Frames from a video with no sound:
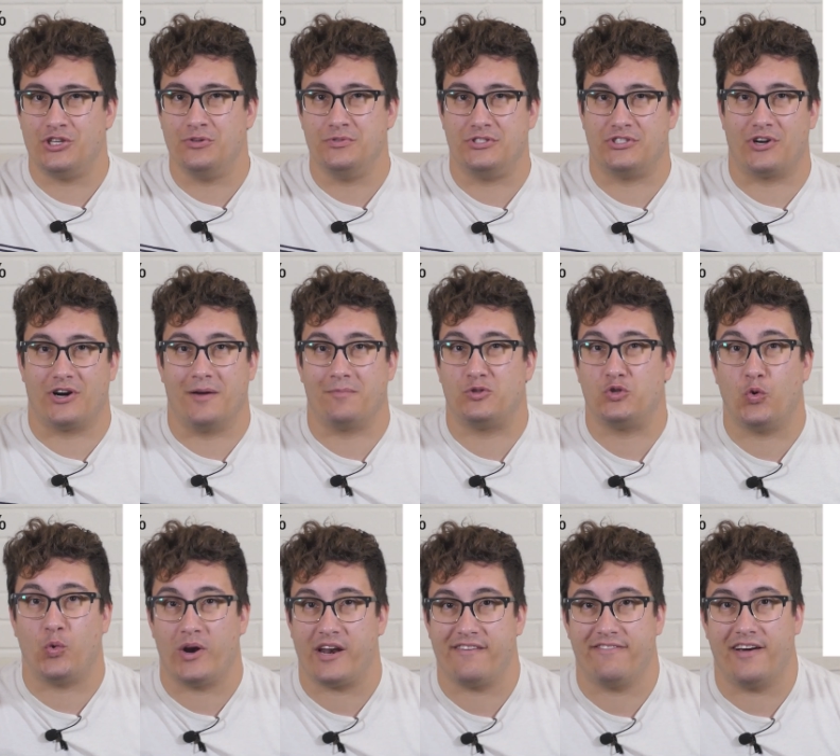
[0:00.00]
suits are up
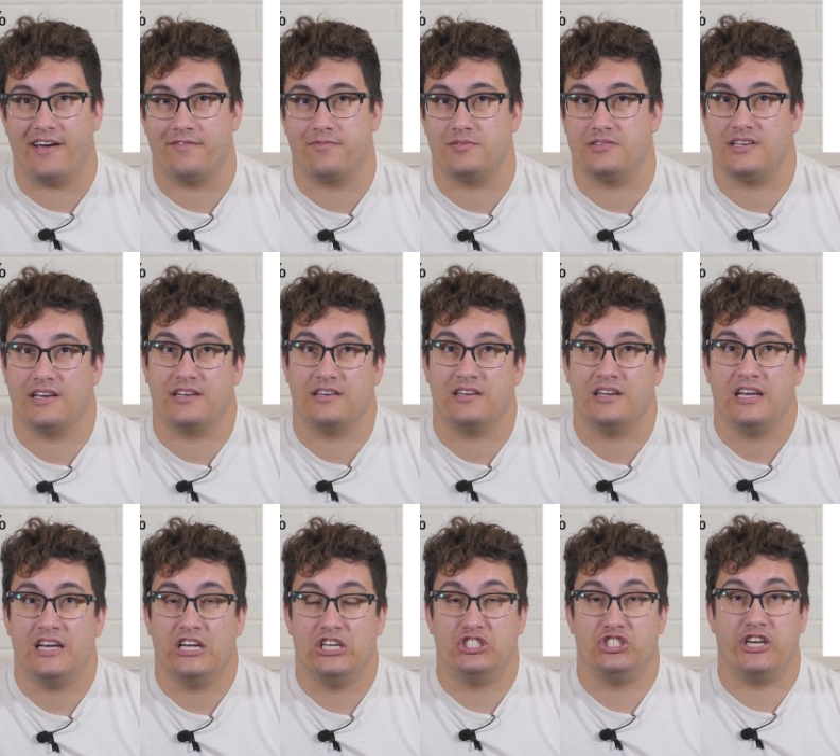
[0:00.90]
25%,
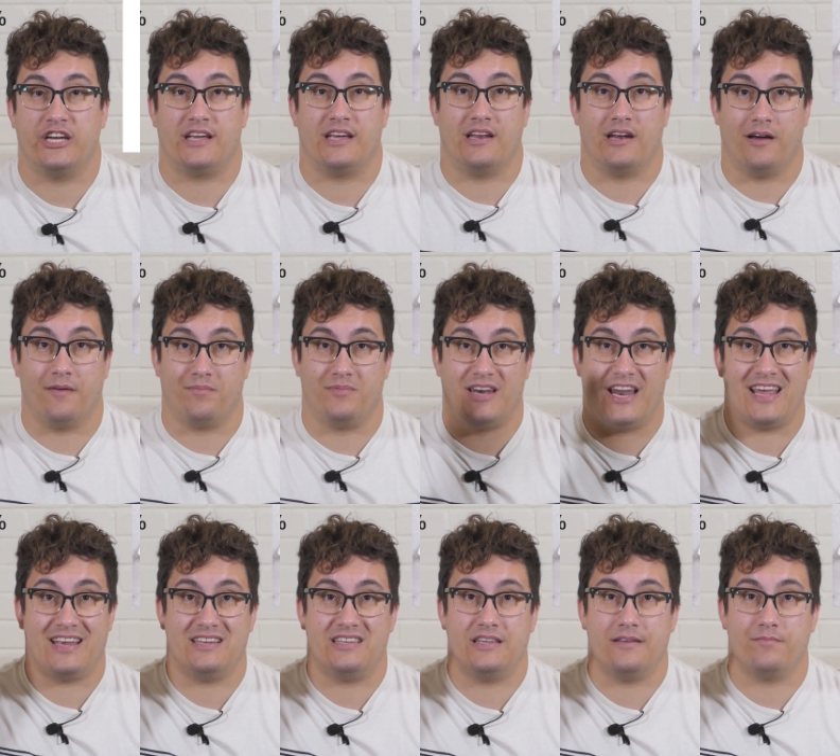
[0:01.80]
chicken up
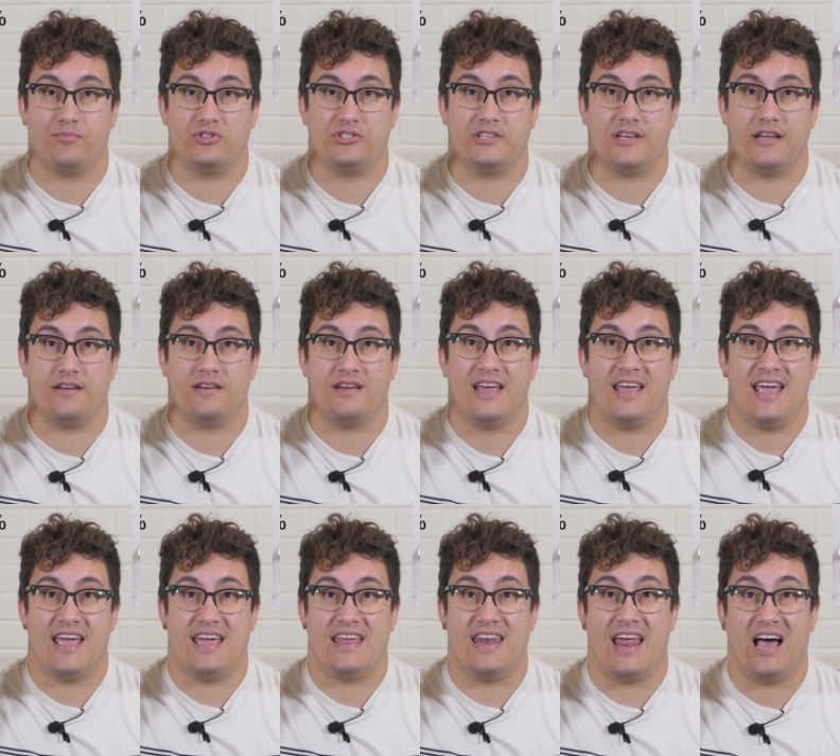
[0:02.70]
19%,
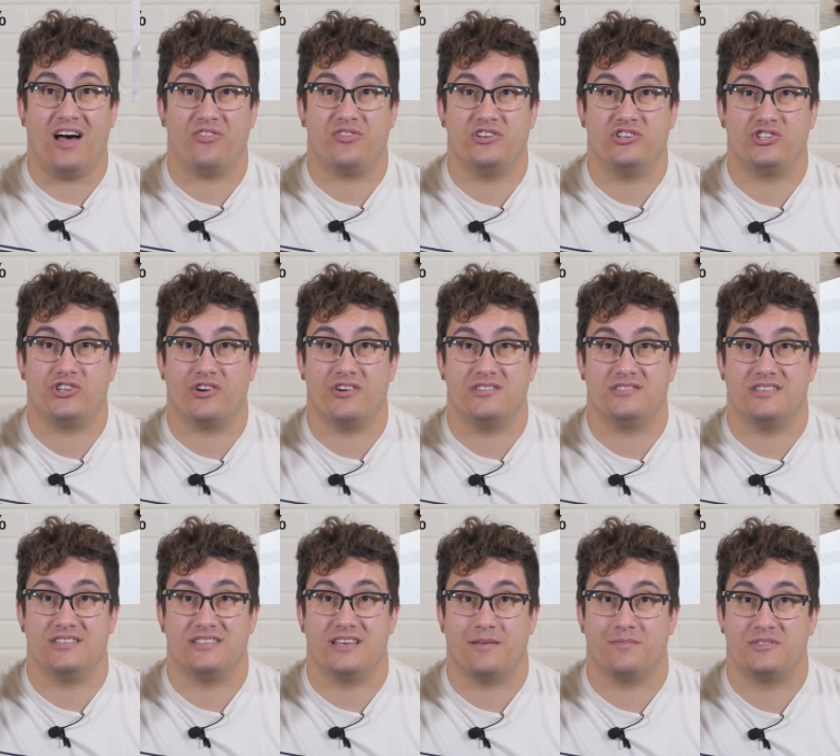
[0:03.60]
and health
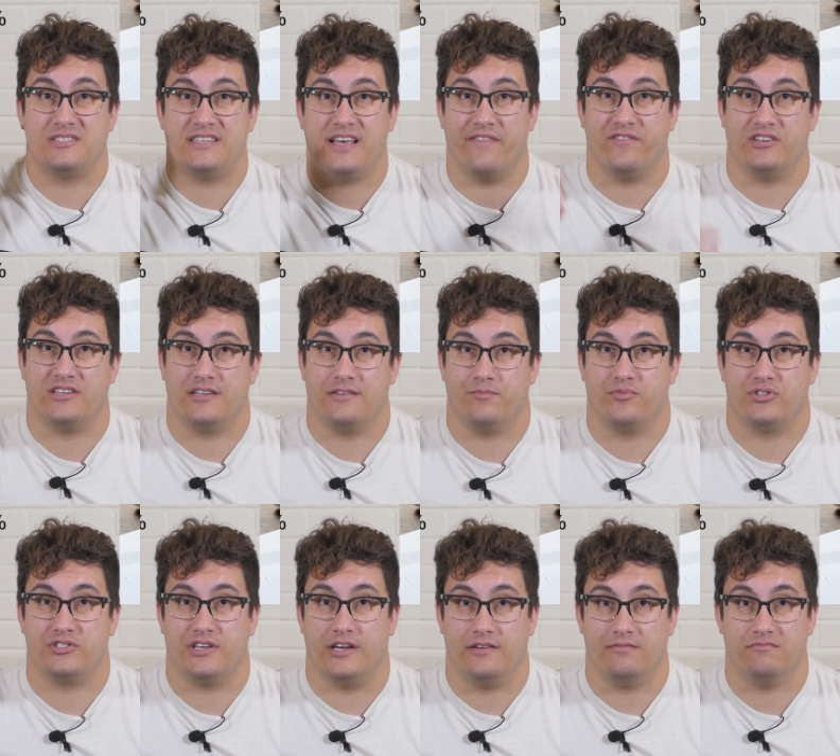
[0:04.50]
insurance is up
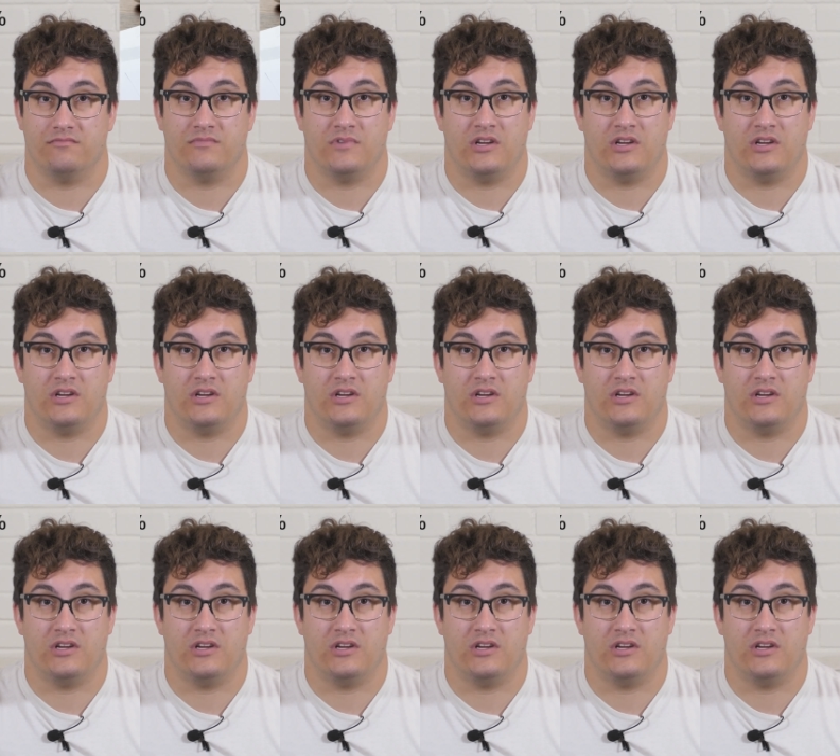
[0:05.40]
17%.